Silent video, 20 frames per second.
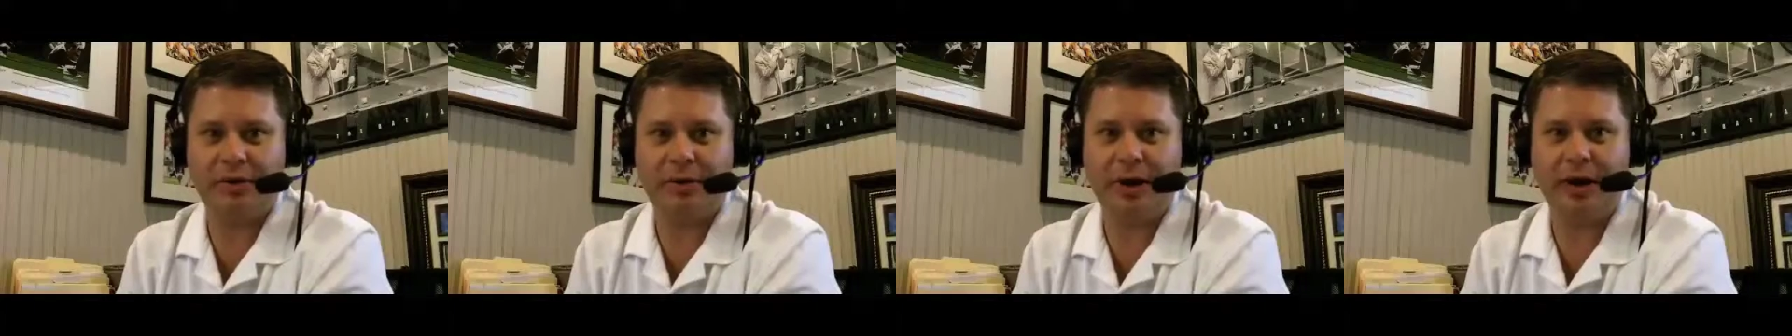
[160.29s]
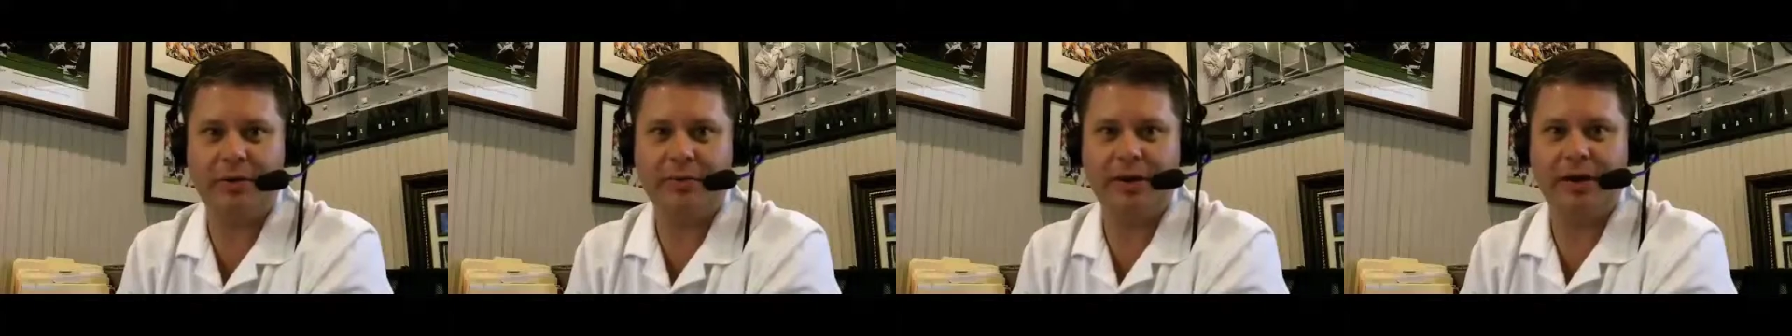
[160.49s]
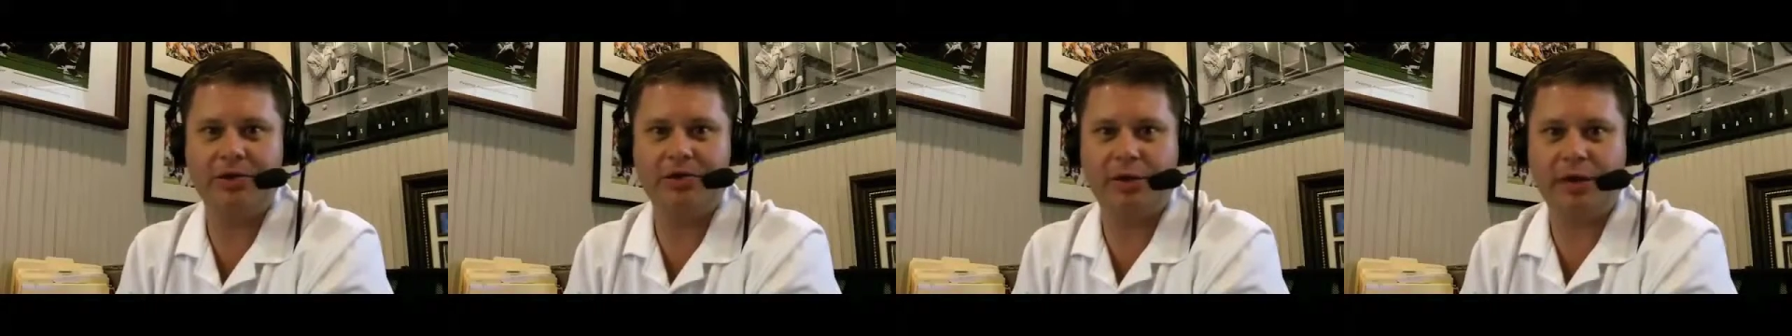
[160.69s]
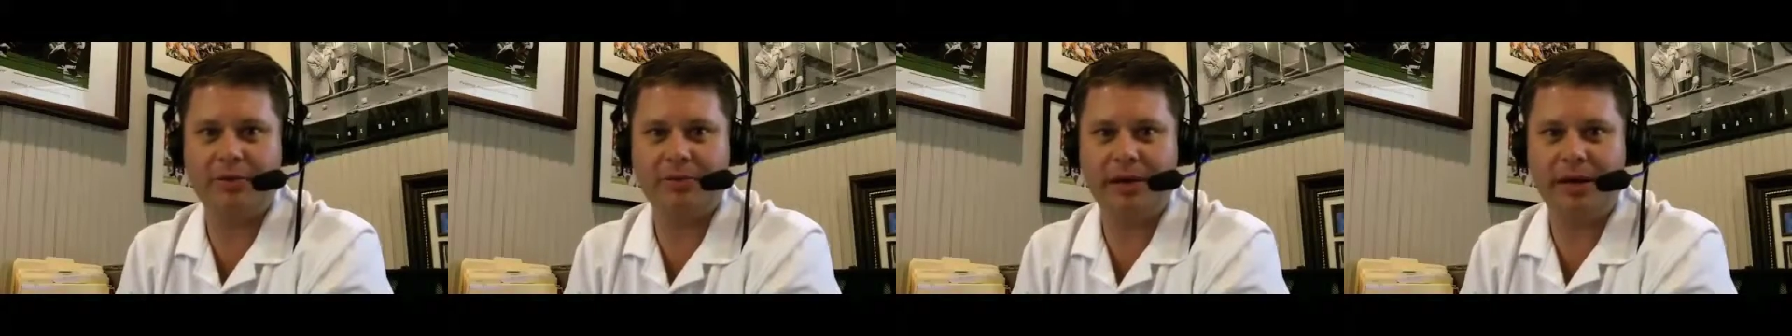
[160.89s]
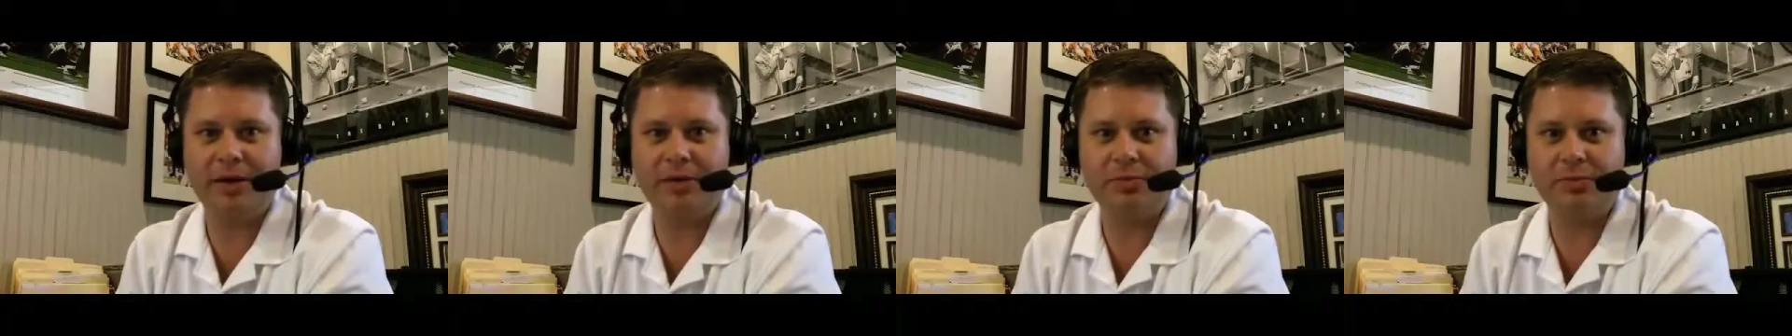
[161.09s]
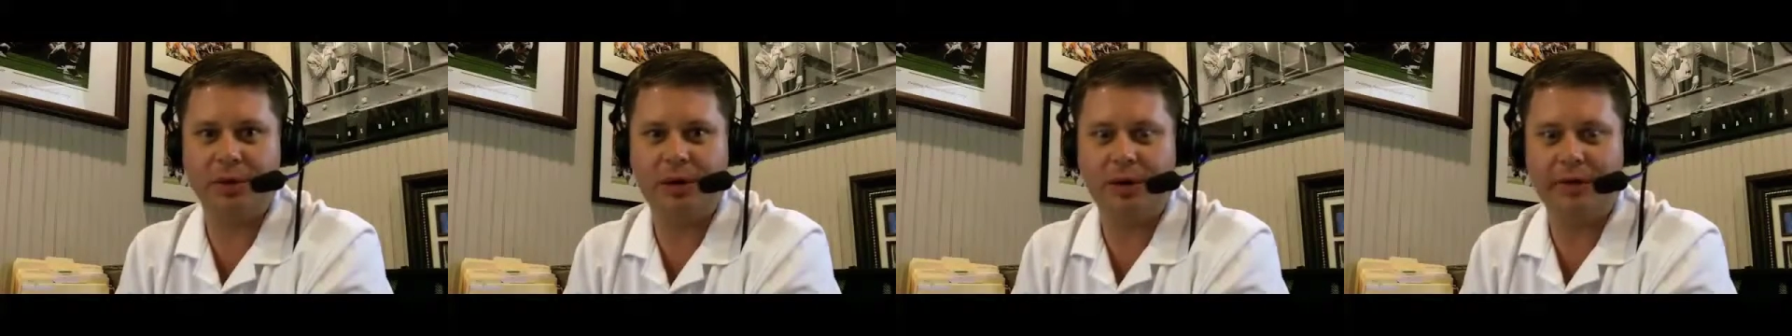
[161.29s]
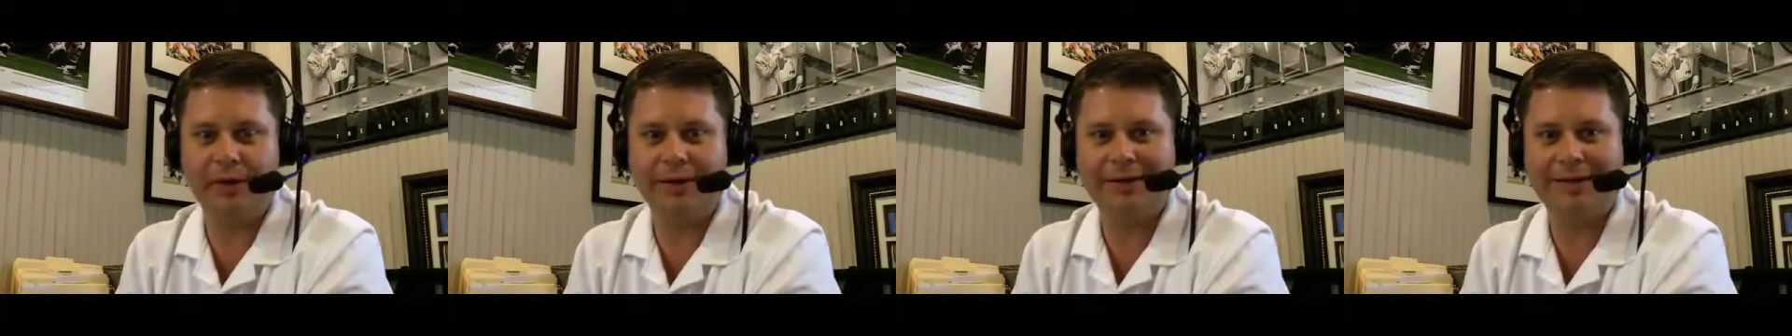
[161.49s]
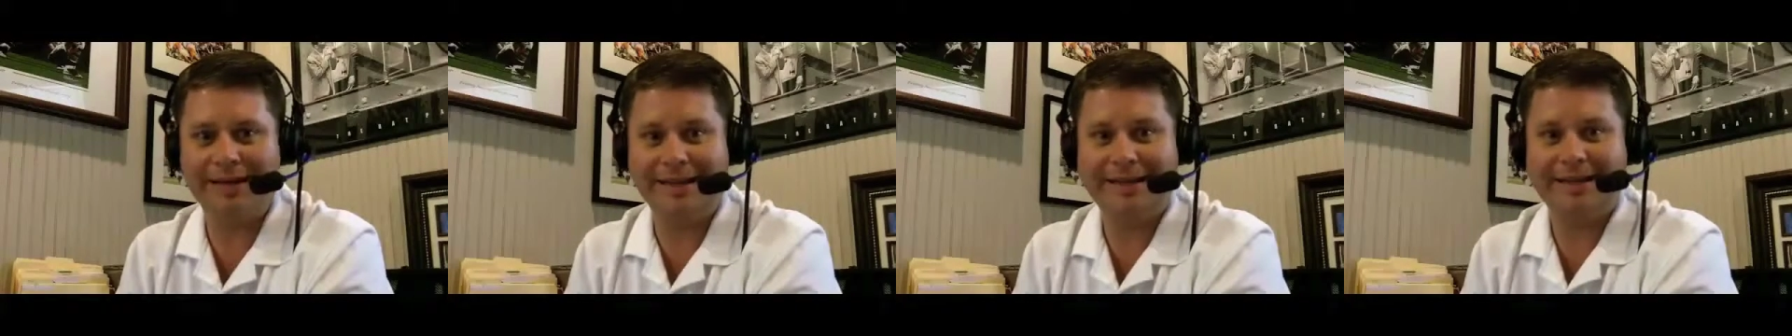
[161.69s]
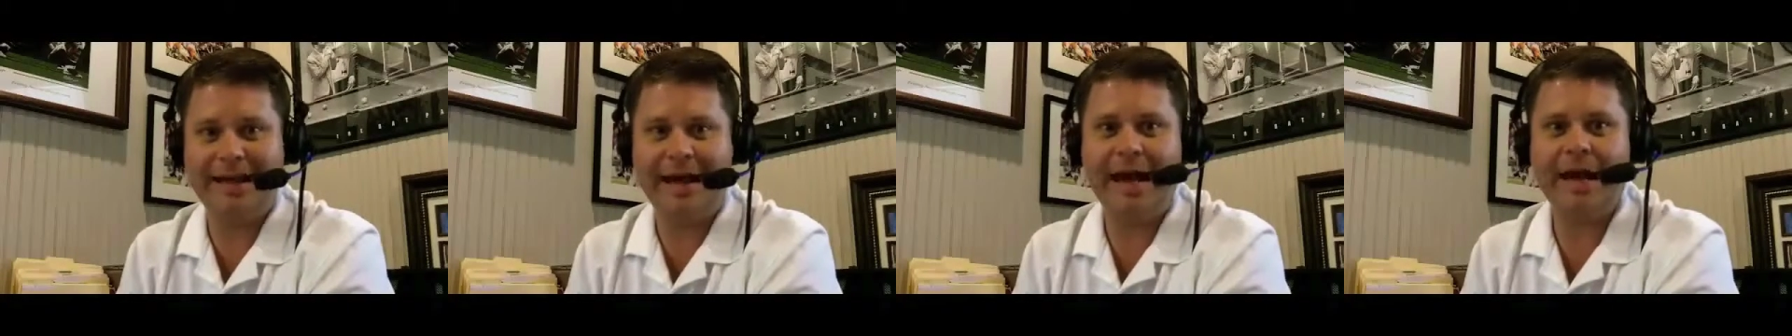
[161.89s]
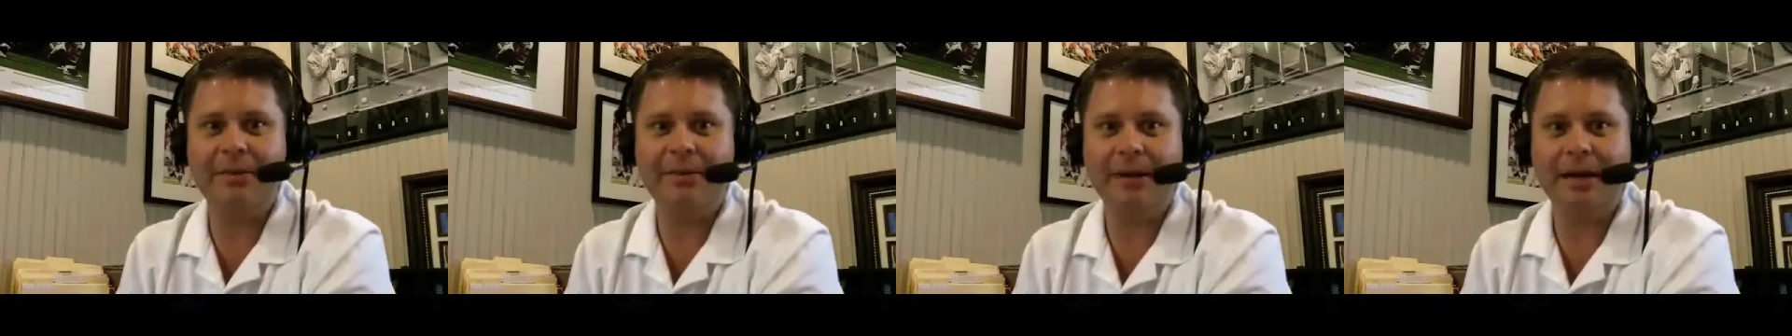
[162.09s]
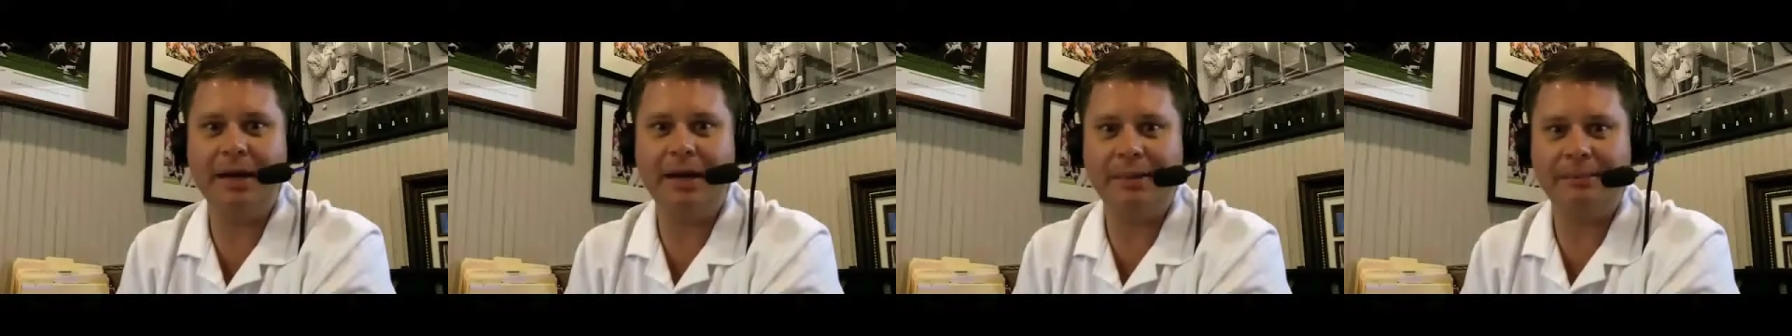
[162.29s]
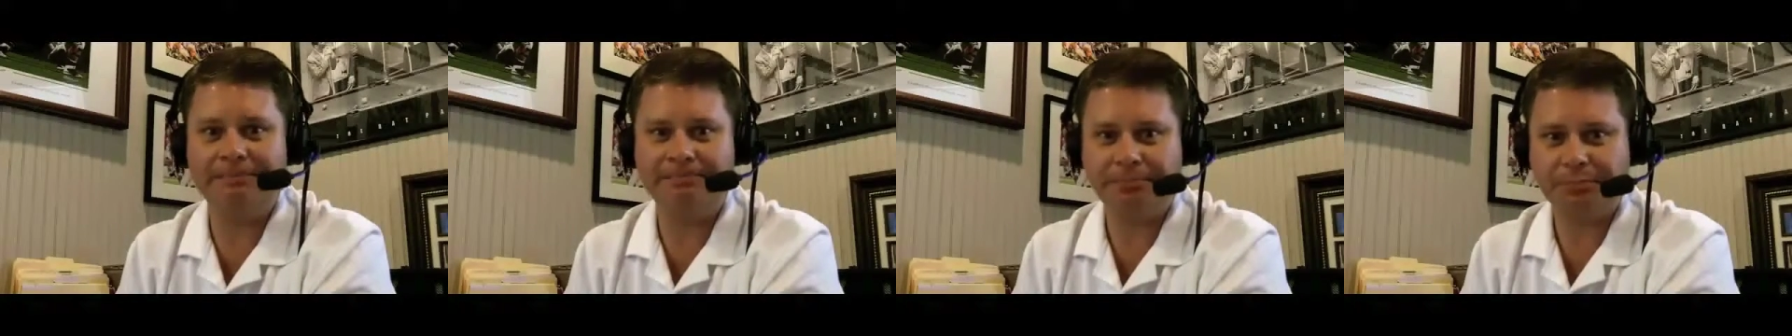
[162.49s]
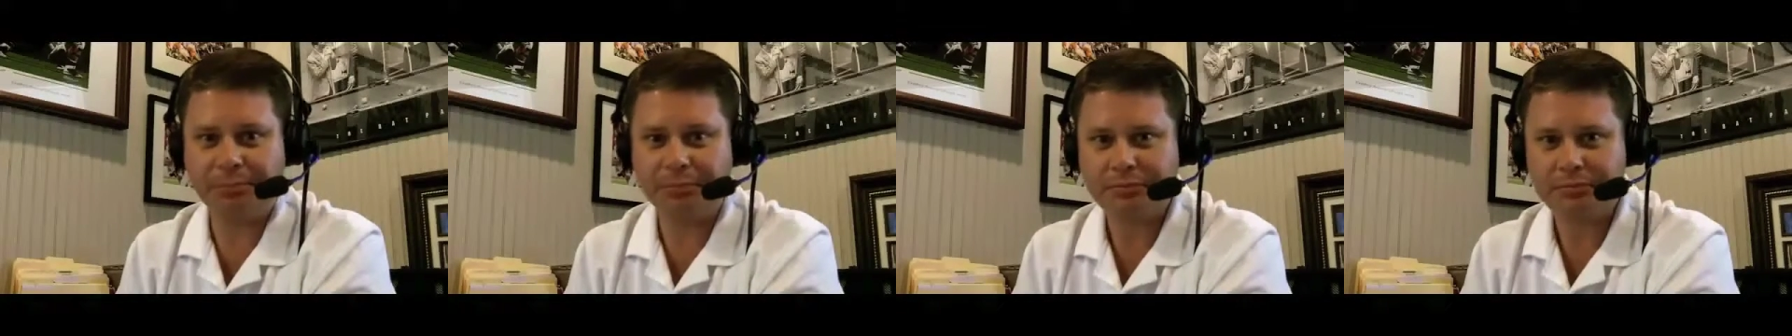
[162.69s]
around Major League Baseball that got him in